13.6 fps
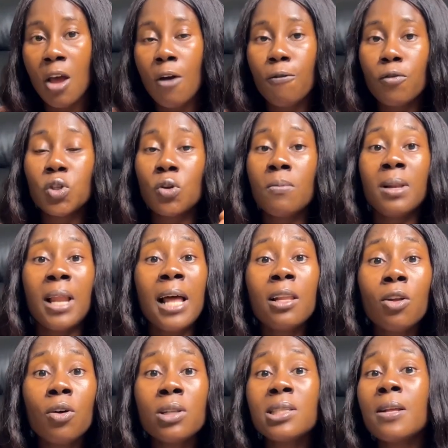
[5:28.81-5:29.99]
For some
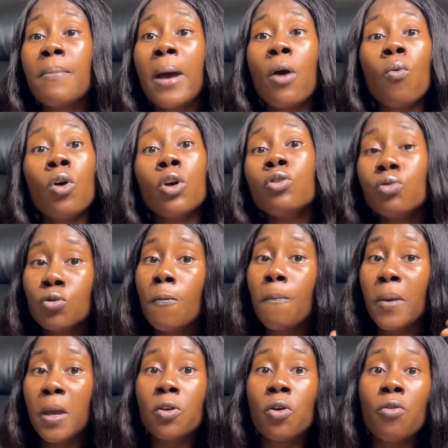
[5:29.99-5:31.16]
landlords, they might want you to
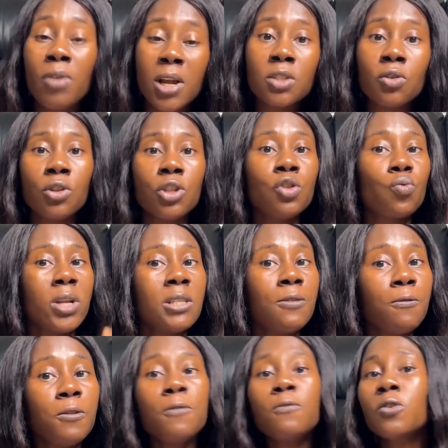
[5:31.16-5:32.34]
pay your rent on the
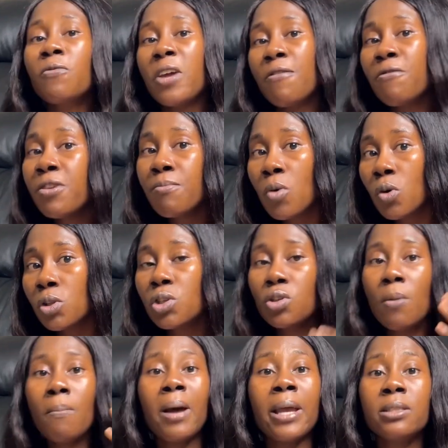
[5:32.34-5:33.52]
25th of every month.
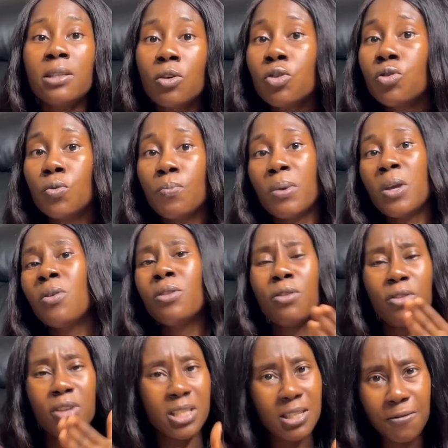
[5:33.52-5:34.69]
Some might tell you to pay on the
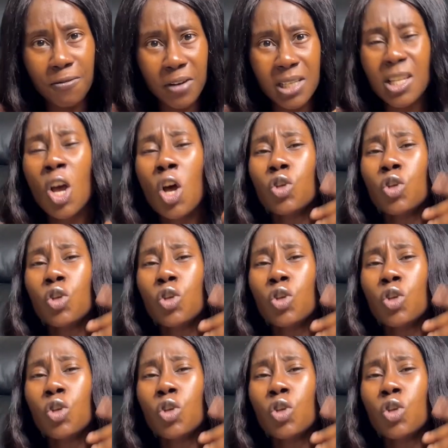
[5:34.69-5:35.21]
31st.